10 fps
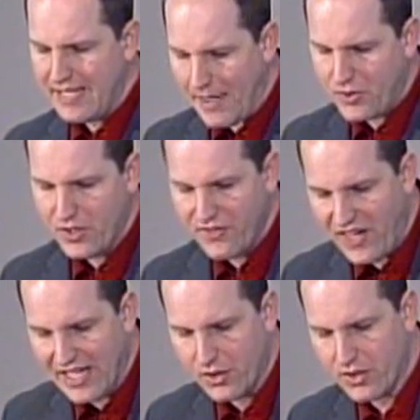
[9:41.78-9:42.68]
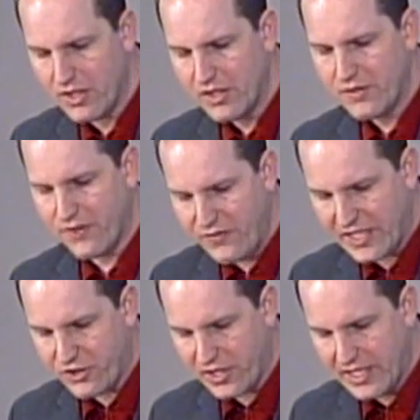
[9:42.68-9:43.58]
It's absolutely vital for
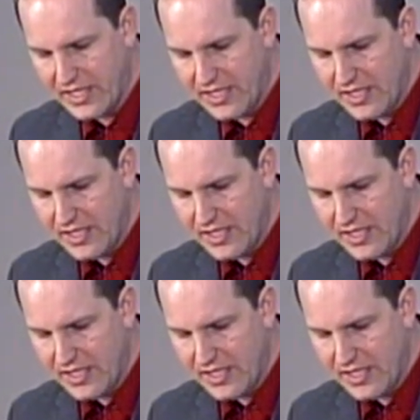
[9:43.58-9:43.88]
victory.